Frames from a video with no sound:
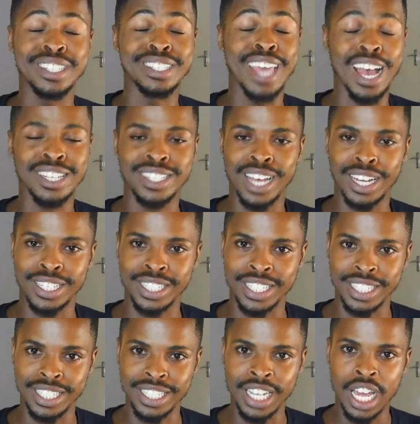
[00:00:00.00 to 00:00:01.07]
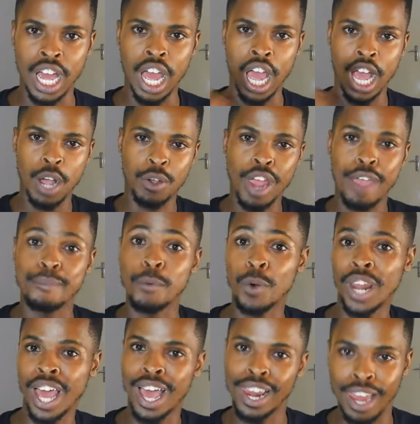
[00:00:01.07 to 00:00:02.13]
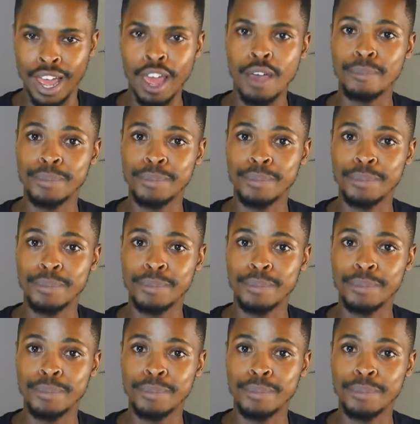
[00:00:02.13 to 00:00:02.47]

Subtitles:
yes, hunty, yay, bulala.